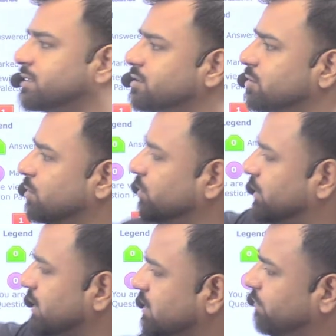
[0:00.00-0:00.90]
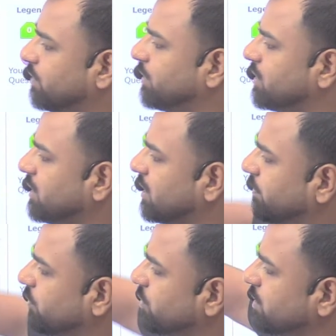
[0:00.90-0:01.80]
So that's it from the GK
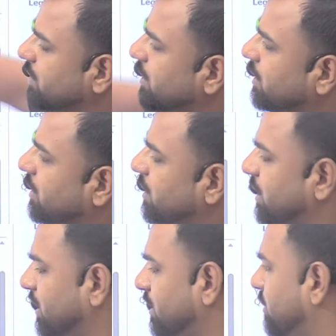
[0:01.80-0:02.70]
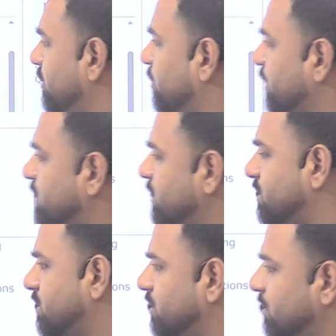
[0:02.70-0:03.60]
portion, and you can just